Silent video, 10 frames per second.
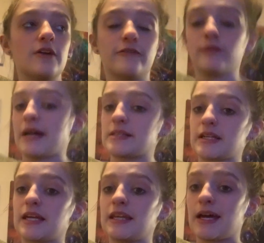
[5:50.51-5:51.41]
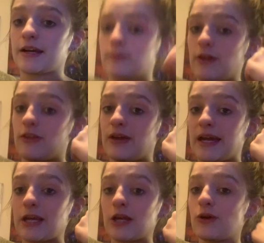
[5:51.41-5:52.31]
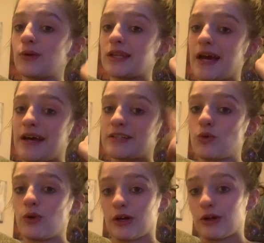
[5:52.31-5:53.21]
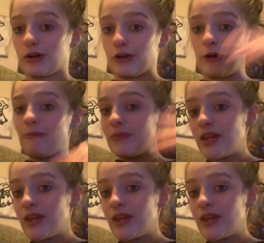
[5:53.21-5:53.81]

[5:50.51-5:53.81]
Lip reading: For Mazikeen, that can be thank you, yes, or good girl.